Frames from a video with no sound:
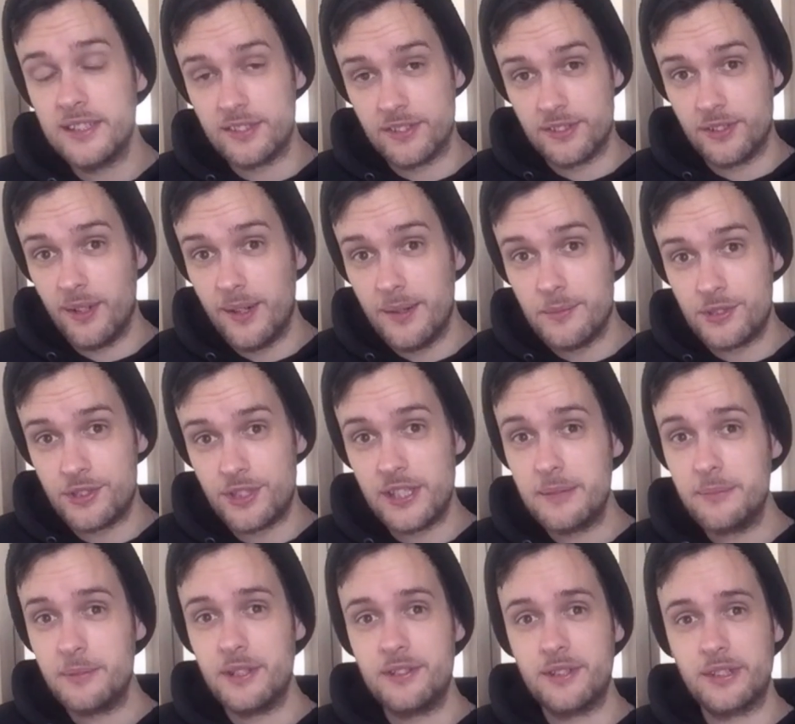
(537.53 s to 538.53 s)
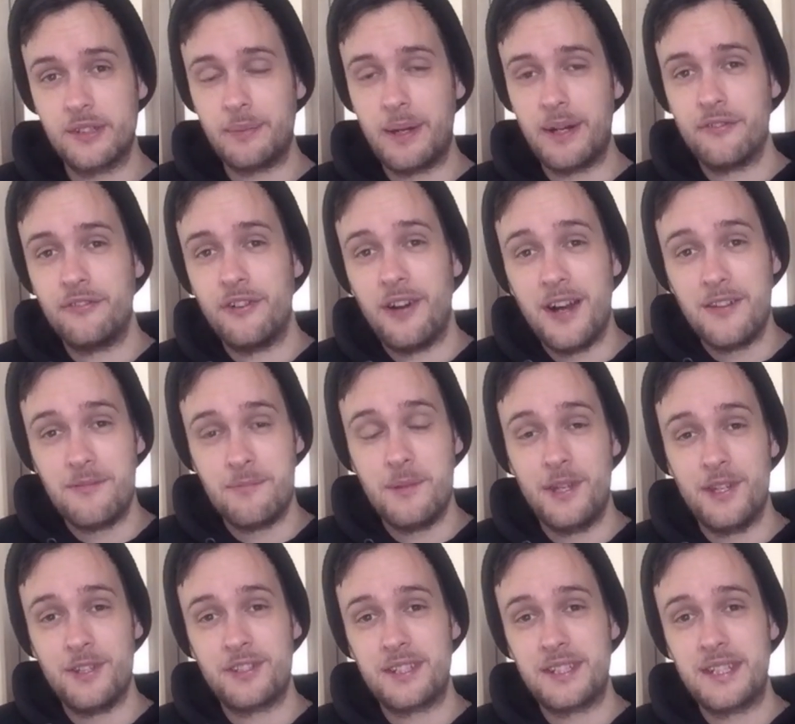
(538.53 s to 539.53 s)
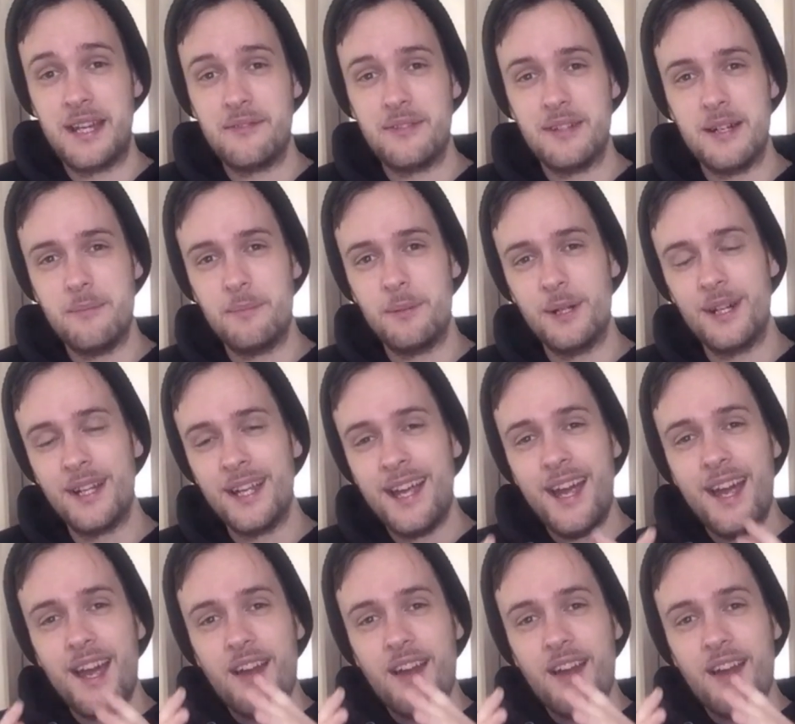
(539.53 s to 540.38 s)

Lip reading: it's a time machine, but it took about 5 minutes to get there, but